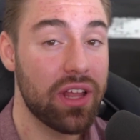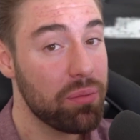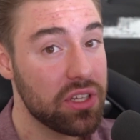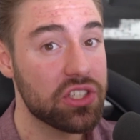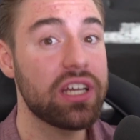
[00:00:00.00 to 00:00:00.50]
Now,
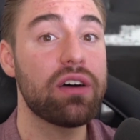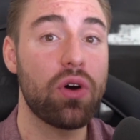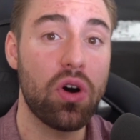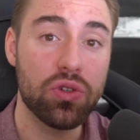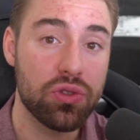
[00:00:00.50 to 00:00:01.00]
that being said,
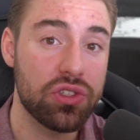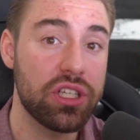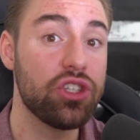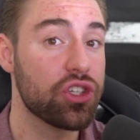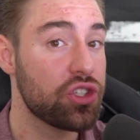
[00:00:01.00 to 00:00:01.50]
I've also
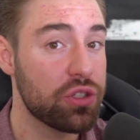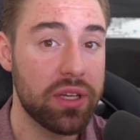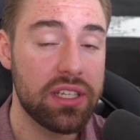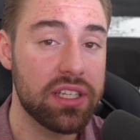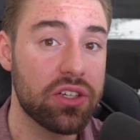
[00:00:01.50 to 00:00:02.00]
seen just
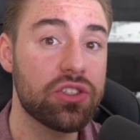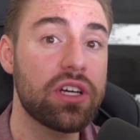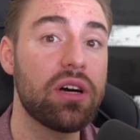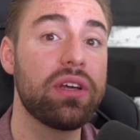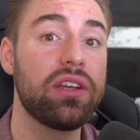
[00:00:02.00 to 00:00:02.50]
as many
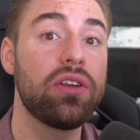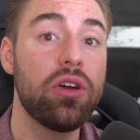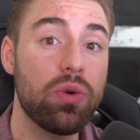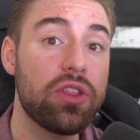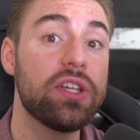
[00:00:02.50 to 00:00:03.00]
deals come in
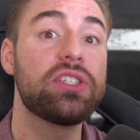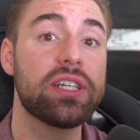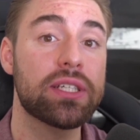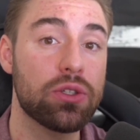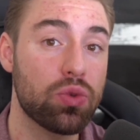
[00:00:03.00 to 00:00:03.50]
within
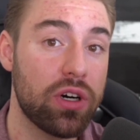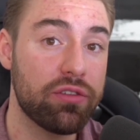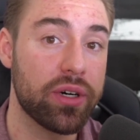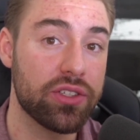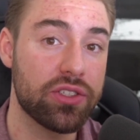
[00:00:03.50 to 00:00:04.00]
6 to 12